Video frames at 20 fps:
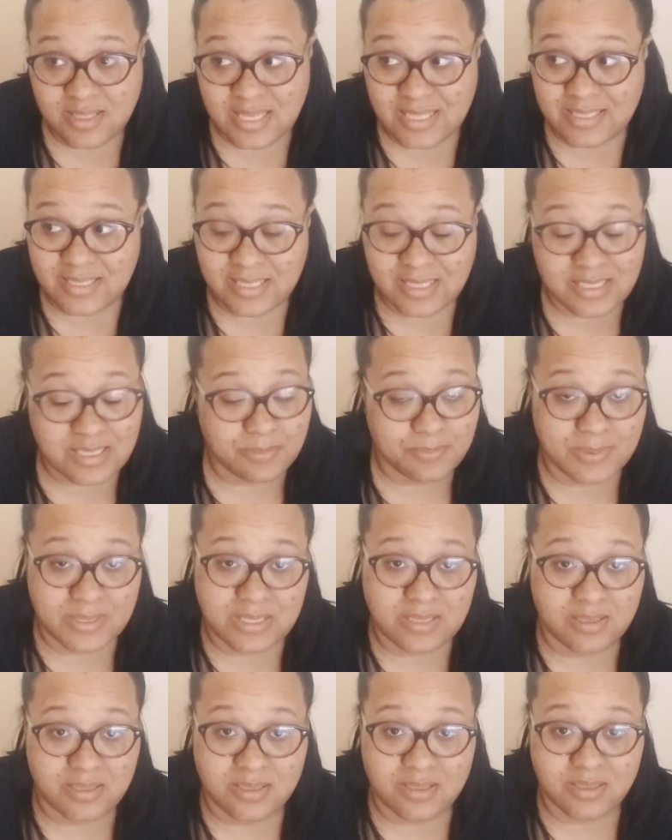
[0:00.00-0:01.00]
That's his
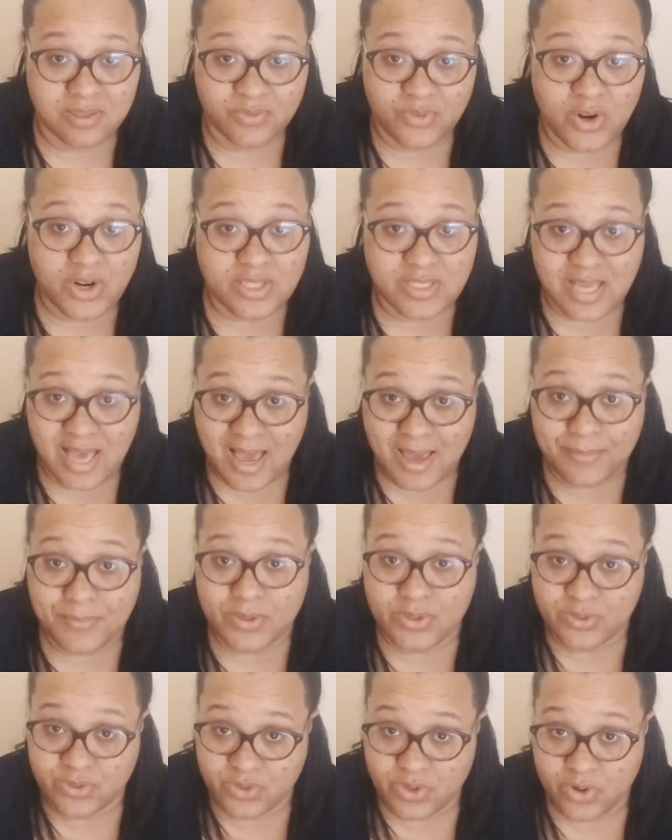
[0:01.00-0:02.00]
business as far as I'm
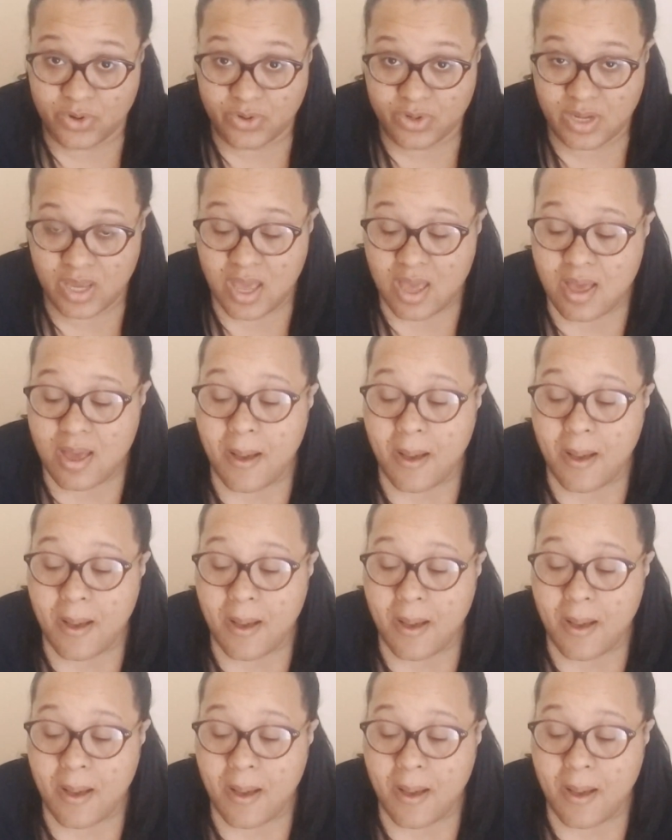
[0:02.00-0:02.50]
concerned.